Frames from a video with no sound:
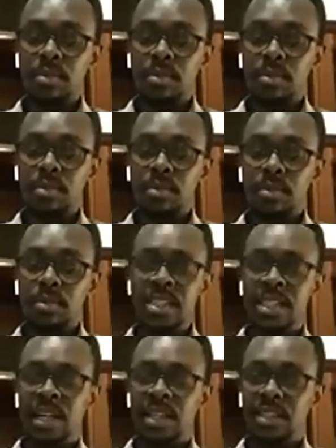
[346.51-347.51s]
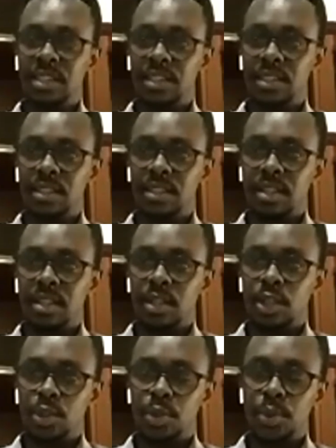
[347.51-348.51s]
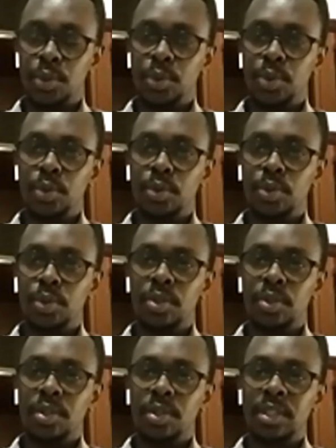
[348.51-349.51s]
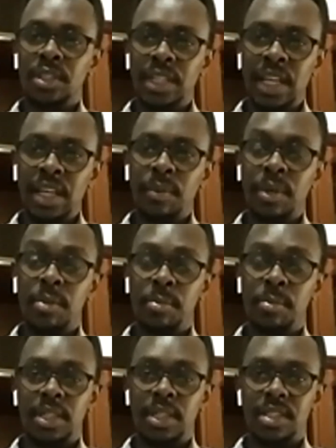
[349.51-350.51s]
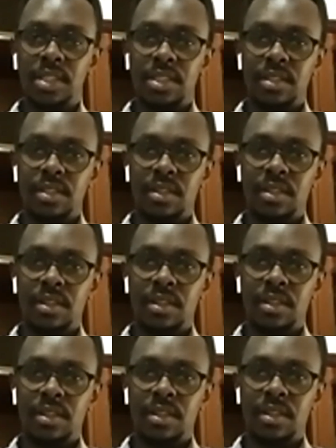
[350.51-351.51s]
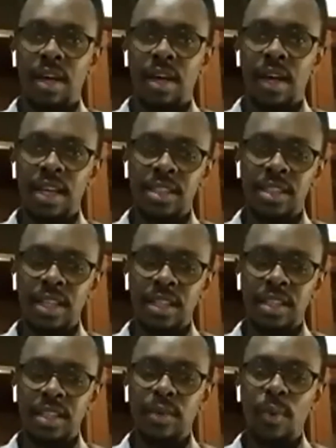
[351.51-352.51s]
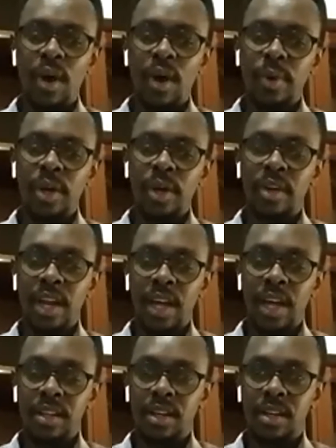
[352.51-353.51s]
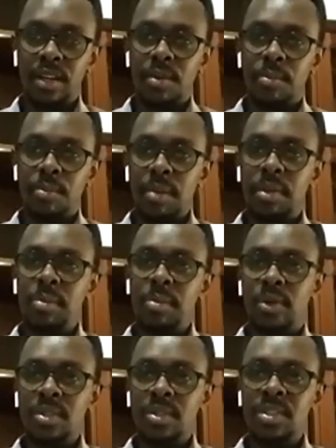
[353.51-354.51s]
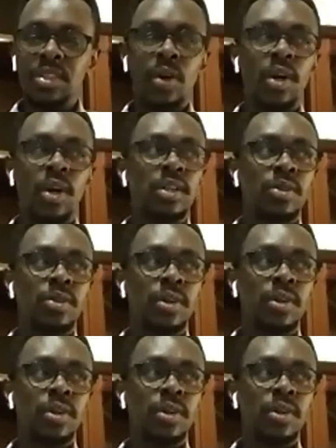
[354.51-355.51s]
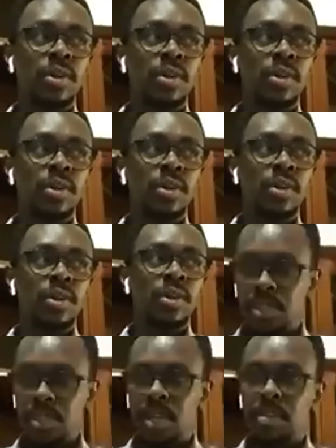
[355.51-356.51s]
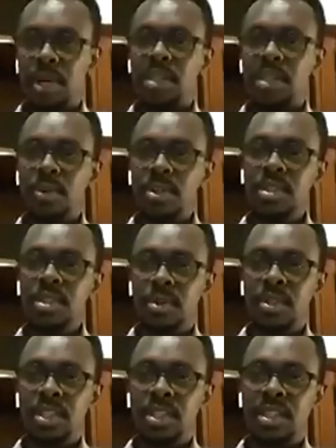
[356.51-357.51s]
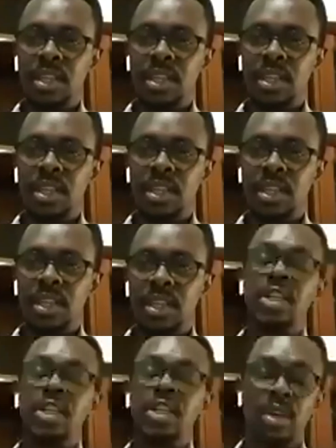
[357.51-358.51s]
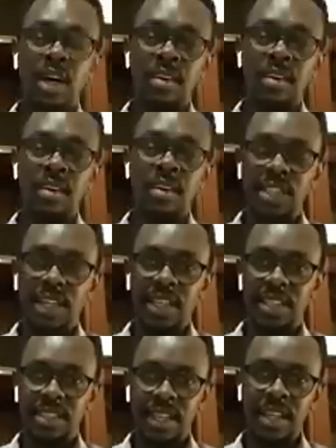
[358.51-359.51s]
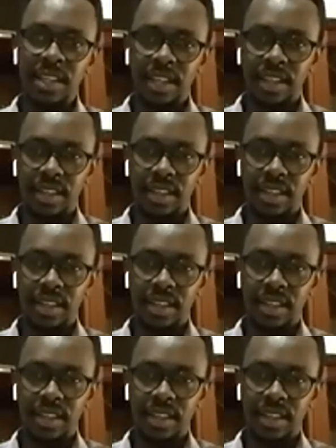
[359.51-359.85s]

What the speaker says: hesitant to dealing with peace. Hesitant in one way or another, maybe because they don't have the tools, but most importantly, because they don't have that understanding.